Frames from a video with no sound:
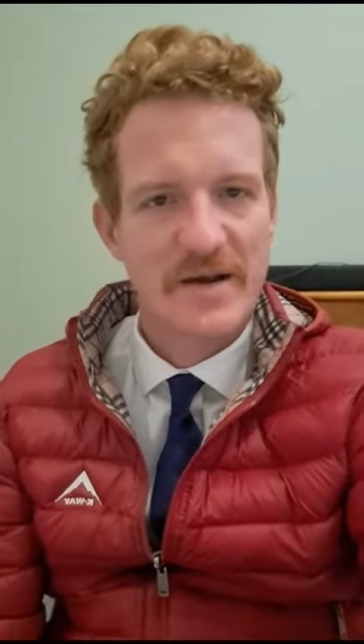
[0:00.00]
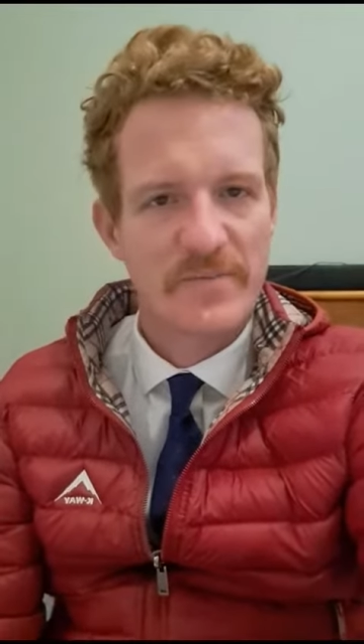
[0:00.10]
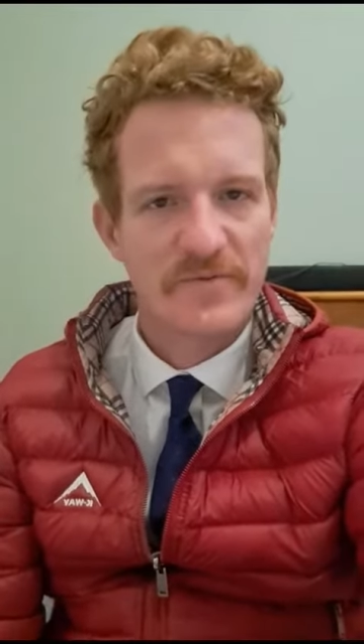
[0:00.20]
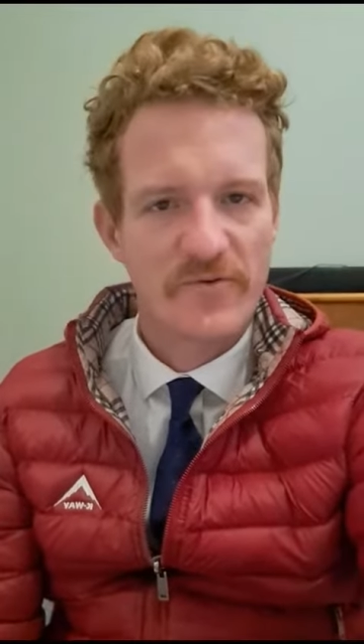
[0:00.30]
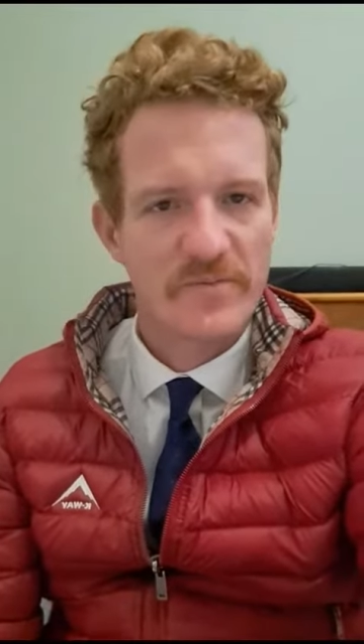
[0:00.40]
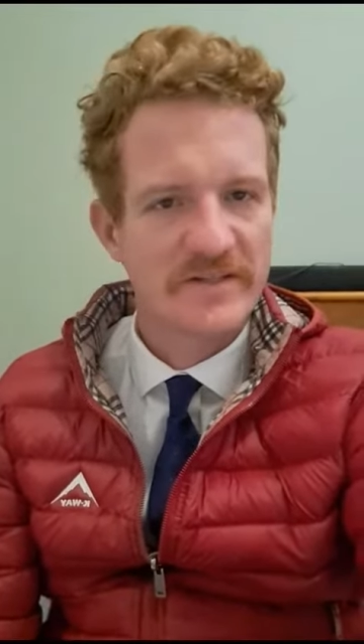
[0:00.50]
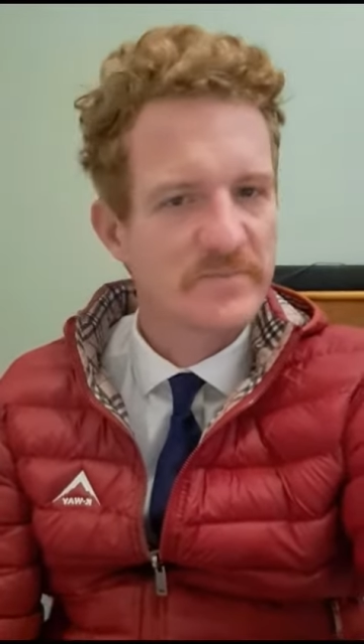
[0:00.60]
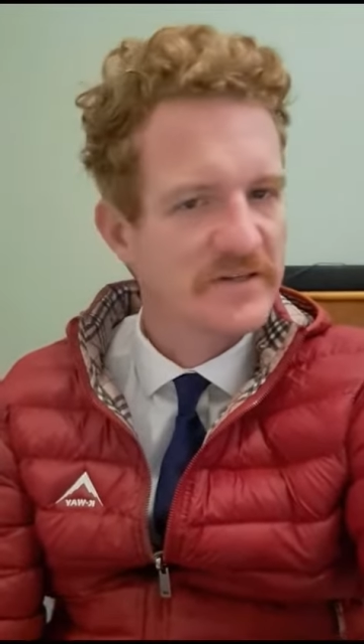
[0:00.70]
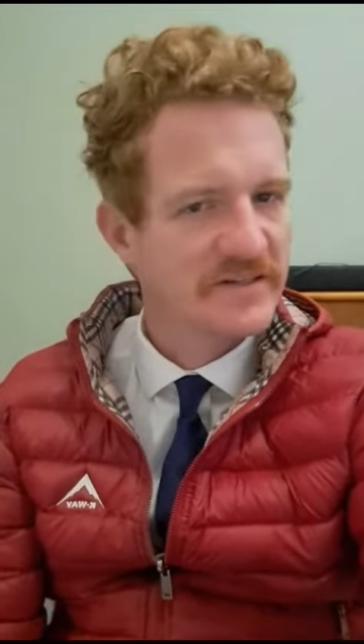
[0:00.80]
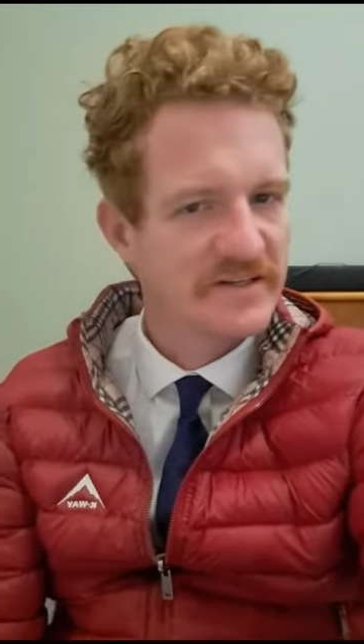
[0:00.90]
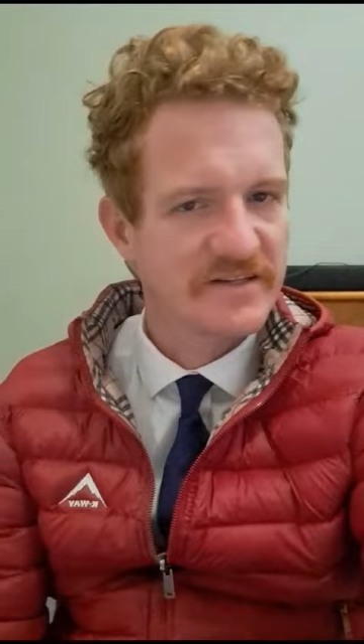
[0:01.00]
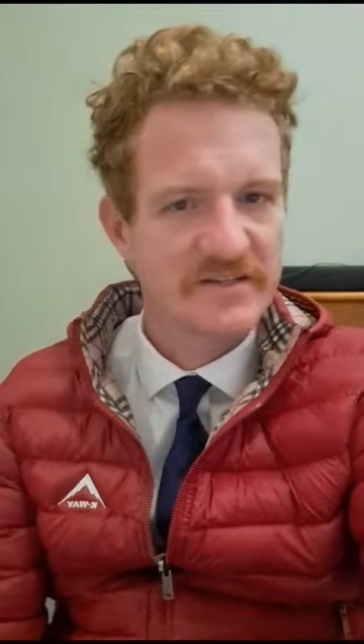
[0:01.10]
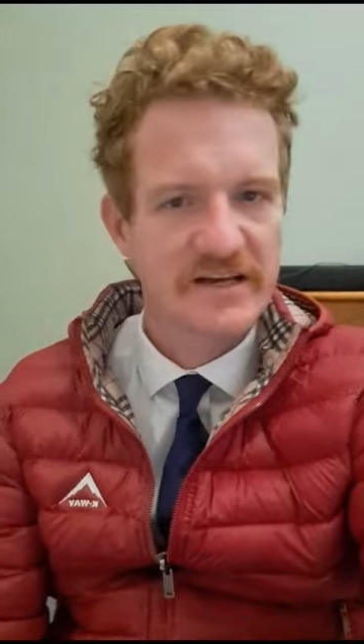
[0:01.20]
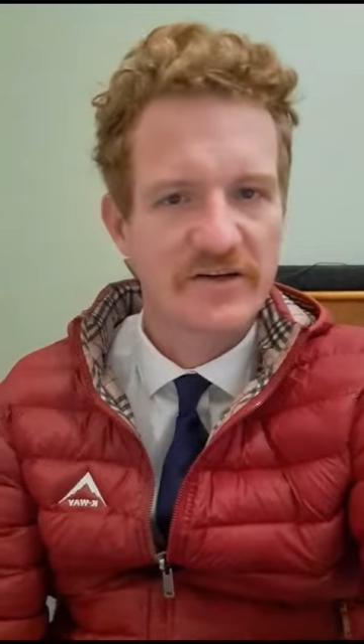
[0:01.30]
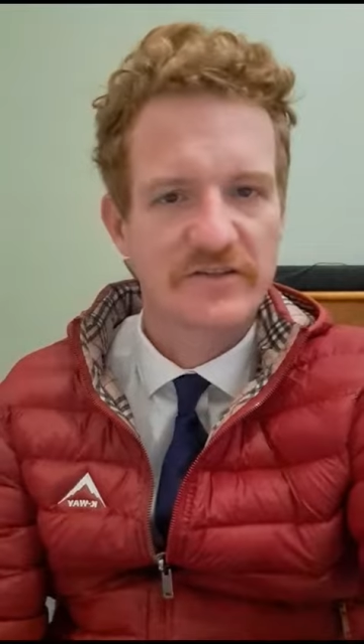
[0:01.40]
high performance business and
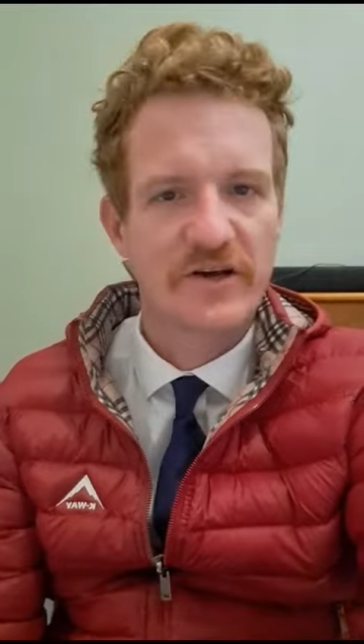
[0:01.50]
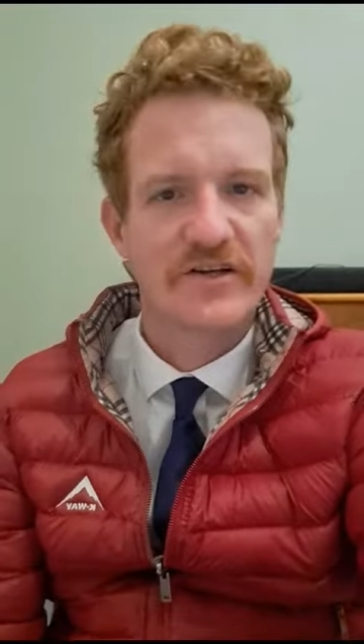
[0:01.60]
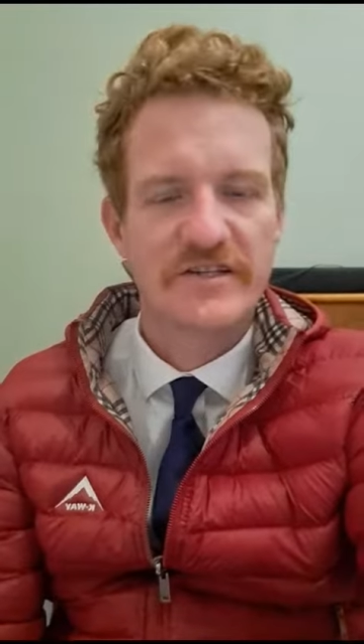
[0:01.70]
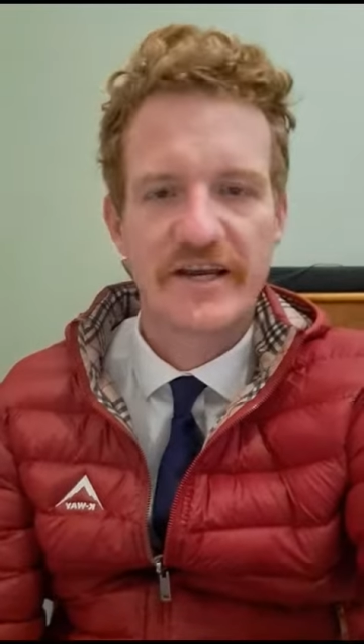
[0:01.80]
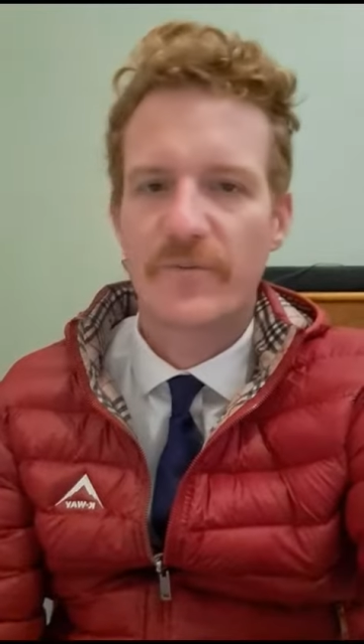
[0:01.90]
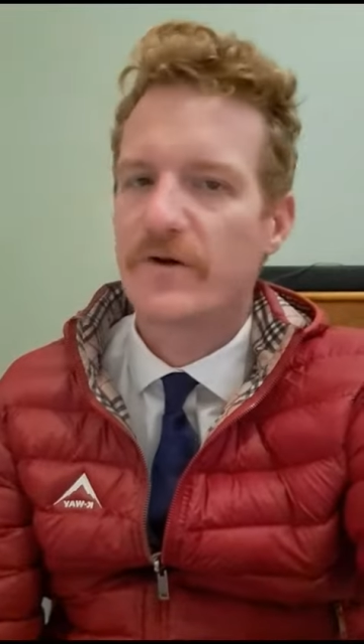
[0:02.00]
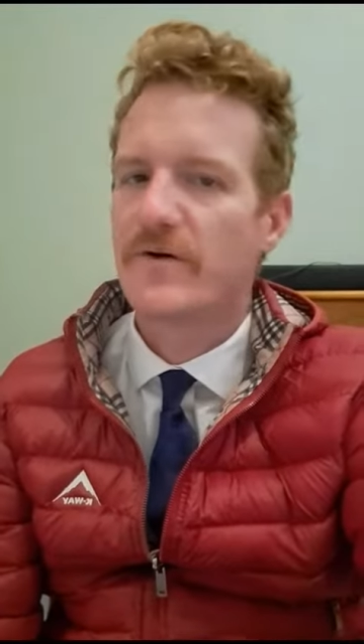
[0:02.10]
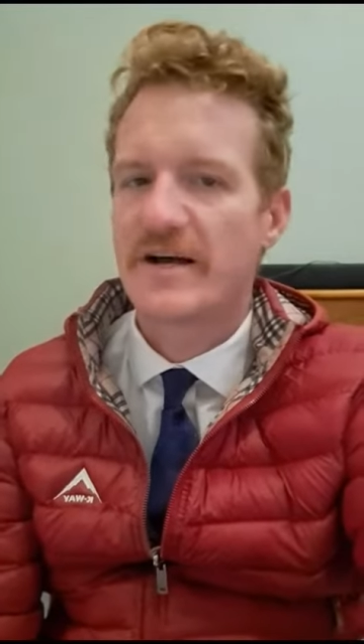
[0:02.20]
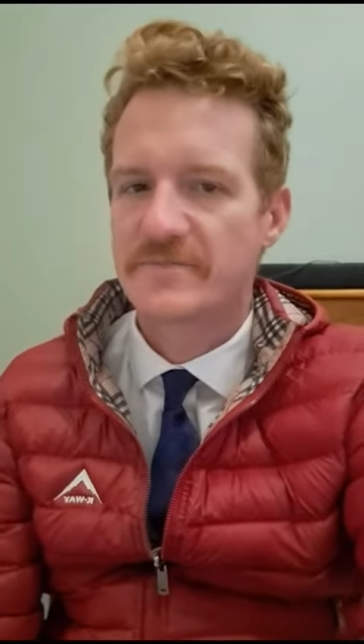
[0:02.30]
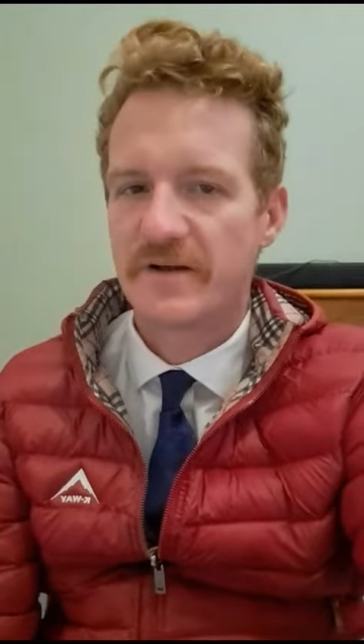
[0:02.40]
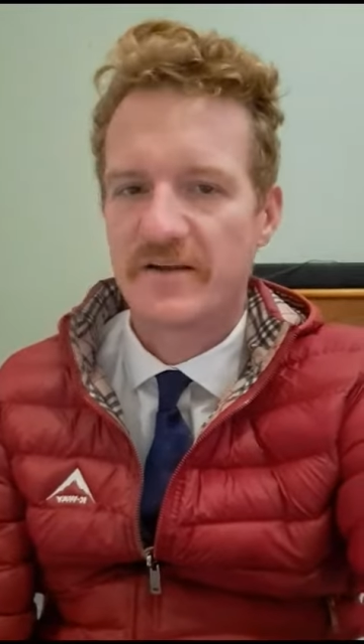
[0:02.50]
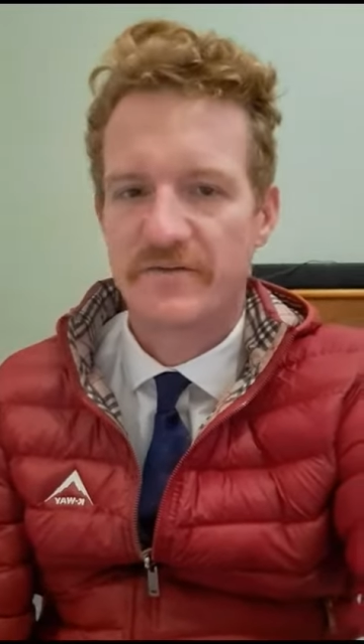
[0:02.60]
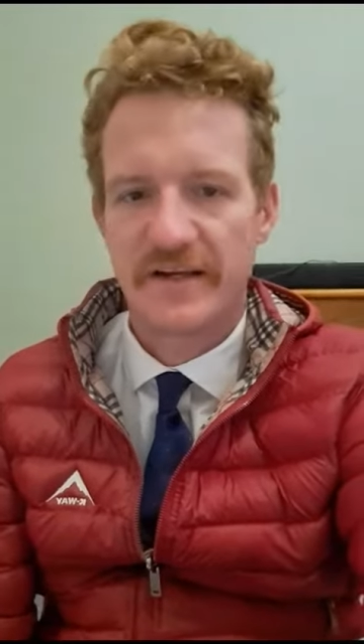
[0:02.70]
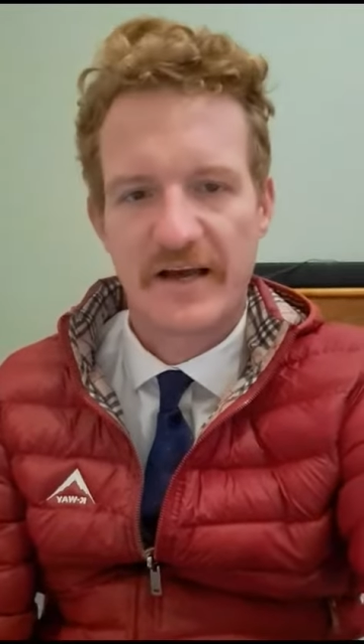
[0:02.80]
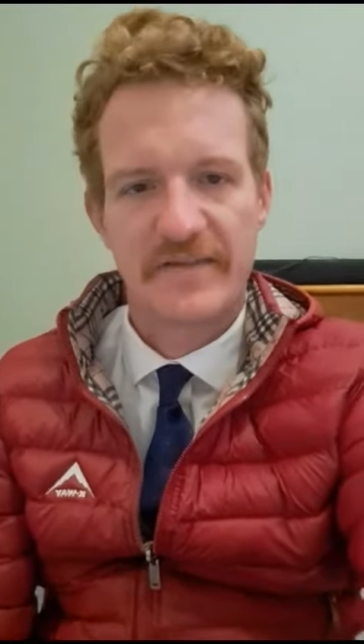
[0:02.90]
sales coaching. We rise by
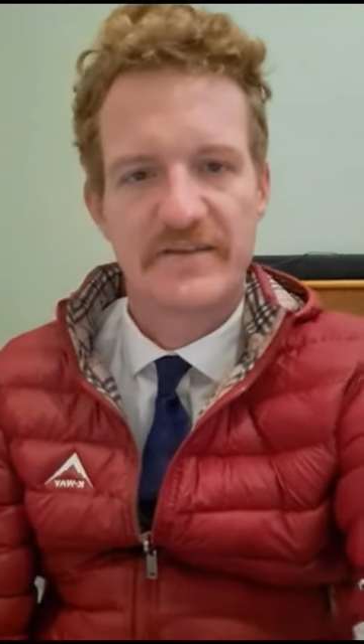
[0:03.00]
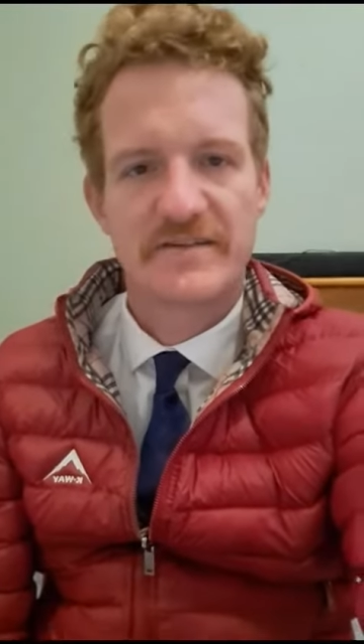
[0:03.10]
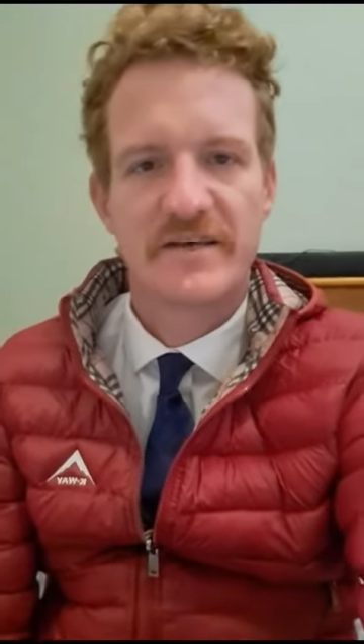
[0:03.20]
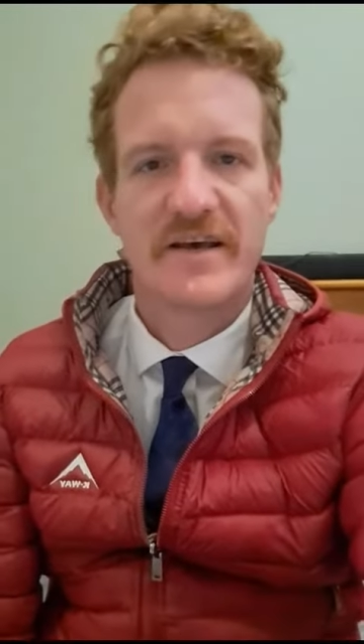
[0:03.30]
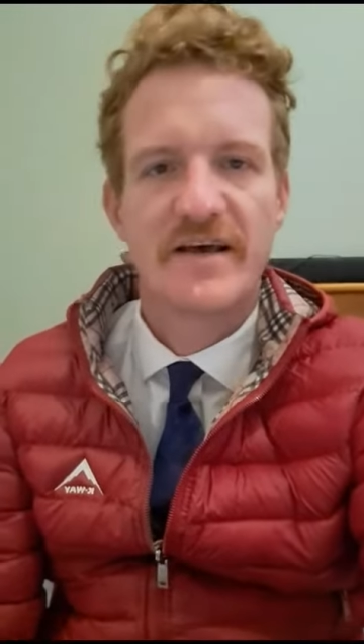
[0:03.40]
lifting others.